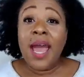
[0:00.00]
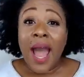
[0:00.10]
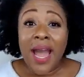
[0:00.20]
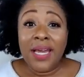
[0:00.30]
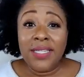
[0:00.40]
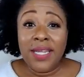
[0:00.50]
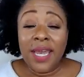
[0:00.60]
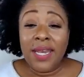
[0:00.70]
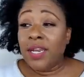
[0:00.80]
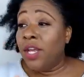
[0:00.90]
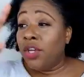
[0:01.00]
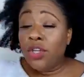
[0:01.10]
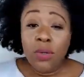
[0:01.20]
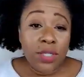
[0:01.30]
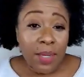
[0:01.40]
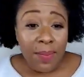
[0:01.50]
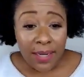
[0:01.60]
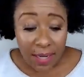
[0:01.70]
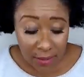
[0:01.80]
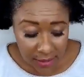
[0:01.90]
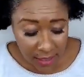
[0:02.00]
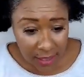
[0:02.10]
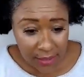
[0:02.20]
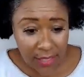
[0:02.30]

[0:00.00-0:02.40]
I understand that. Use somebody else's hands.